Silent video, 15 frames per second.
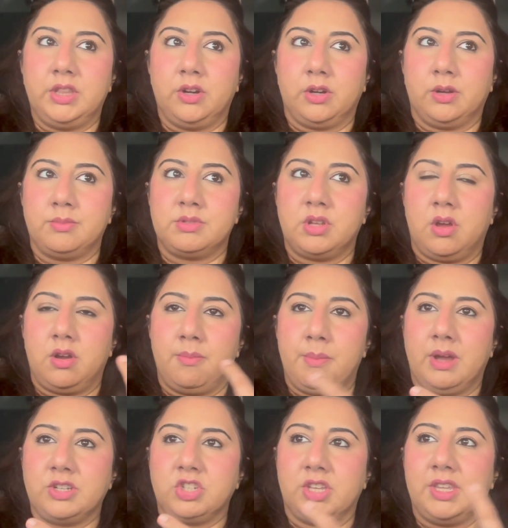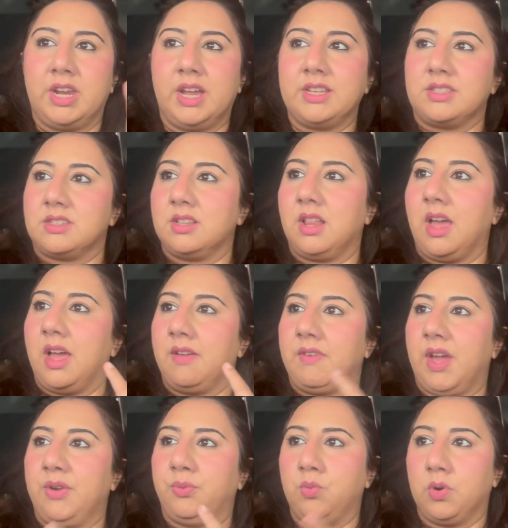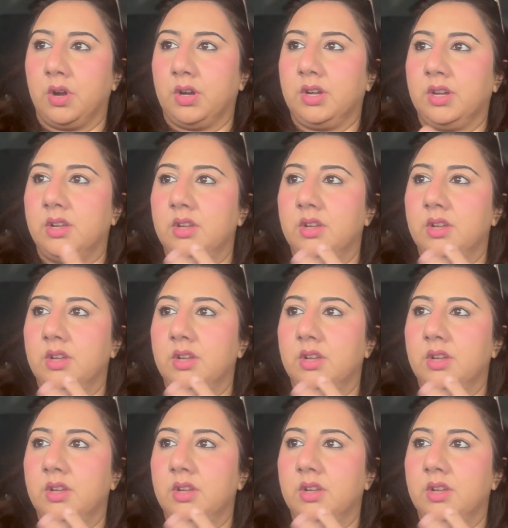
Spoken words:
dirhams on a matcha that I still have at work.